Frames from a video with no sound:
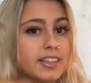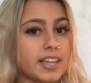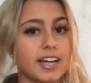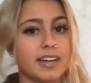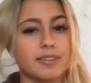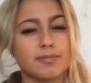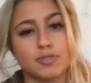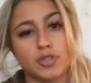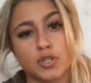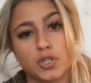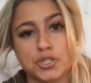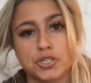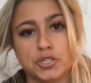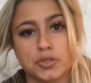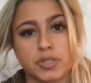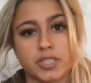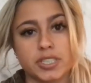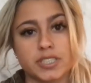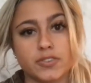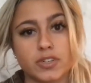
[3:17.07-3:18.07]
then you could do
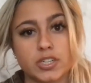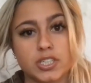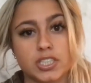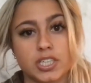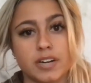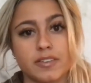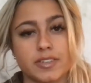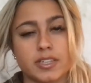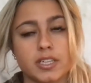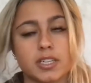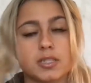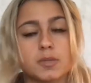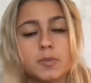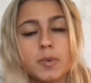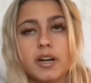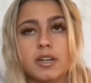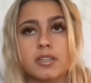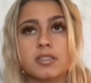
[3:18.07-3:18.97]
this version of it as well.